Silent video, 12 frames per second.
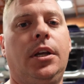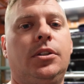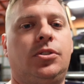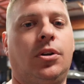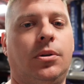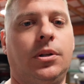
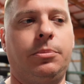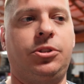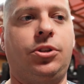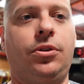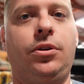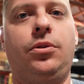So let me
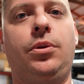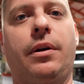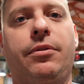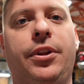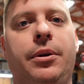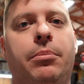show you
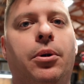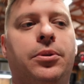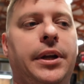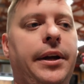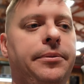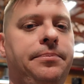everything broke
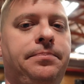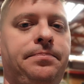down.